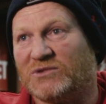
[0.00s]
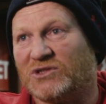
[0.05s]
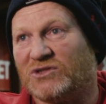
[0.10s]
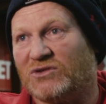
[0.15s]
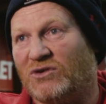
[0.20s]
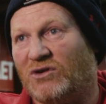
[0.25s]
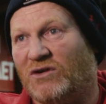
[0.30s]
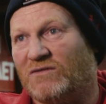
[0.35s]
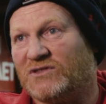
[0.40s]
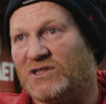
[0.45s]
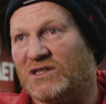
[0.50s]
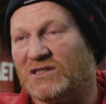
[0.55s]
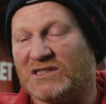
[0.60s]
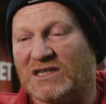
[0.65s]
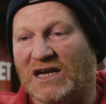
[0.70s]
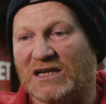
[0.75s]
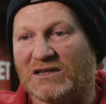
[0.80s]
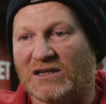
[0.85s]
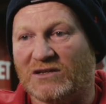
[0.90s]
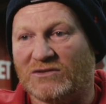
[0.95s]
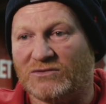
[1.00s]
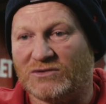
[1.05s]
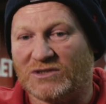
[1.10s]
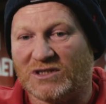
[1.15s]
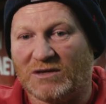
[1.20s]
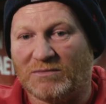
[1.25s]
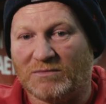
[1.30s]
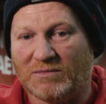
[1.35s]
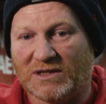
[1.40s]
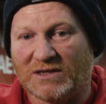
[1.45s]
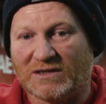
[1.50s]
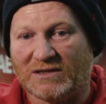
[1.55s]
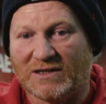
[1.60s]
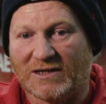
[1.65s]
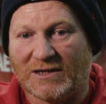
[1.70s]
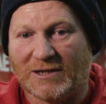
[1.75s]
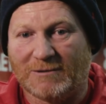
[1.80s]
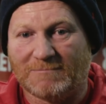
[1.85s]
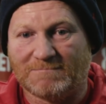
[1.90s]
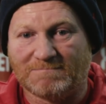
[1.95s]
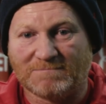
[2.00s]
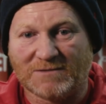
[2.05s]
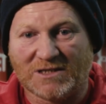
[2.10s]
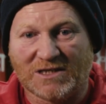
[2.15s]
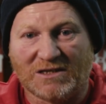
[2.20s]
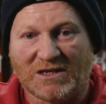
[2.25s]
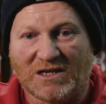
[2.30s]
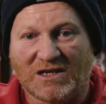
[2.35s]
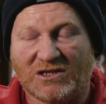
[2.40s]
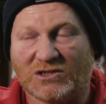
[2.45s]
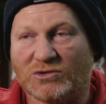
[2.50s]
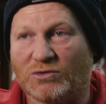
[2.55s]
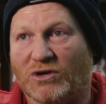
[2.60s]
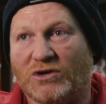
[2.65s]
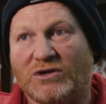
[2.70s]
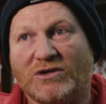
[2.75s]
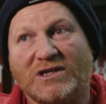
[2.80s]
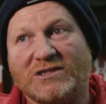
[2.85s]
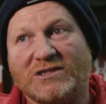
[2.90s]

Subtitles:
So obviously it's sad to lose him, but it is what it